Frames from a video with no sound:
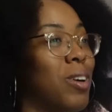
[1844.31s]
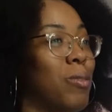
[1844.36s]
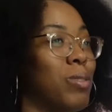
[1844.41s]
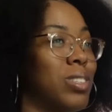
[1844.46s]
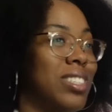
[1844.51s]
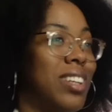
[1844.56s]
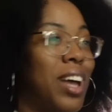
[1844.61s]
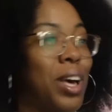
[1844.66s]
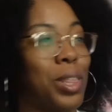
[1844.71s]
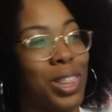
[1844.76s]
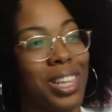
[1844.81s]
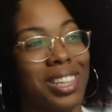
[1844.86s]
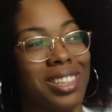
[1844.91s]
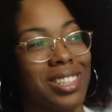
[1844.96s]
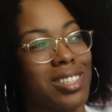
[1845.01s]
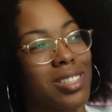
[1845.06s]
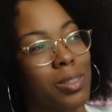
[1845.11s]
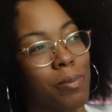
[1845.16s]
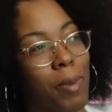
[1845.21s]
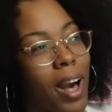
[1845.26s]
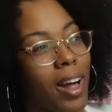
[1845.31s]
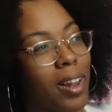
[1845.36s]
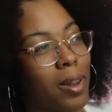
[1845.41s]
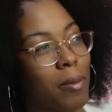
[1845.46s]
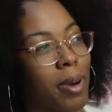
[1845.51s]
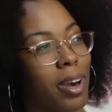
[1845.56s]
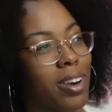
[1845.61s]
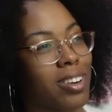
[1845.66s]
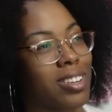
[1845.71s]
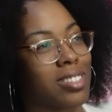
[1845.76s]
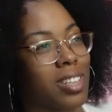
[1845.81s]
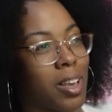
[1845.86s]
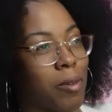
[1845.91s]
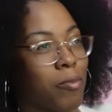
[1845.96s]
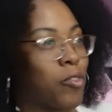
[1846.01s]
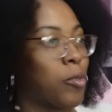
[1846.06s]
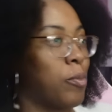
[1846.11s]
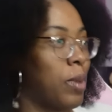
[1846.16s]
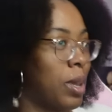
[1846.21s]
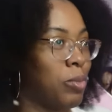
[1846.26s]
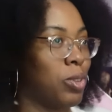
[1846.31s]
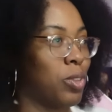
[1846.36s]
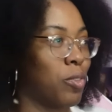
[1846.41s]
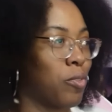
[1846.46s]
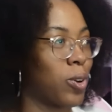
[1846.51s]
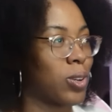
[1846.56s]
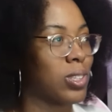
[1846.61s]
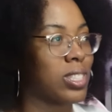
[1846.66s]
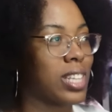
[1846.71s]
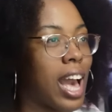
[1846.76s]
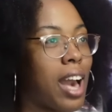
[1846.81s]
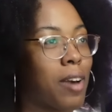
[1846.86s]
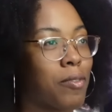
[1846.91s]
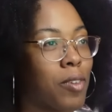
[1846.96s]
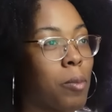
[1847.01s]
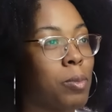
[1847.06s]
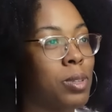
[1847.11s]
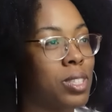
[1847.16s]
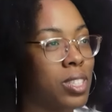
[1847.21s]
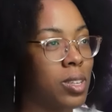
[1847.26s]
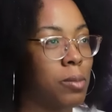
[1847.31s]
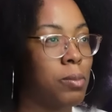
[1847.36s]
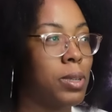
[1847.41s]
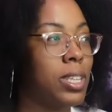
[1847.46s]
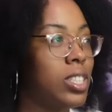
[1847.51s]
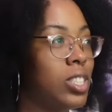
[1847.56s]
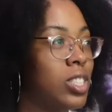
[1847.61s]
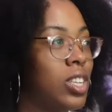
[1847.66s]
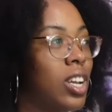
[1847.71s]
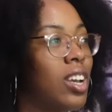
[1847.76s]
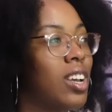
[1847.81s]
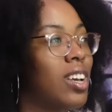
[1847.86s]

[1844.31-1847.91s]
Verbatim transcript: there was nothing to smile about except for maybe the first half up until the beach.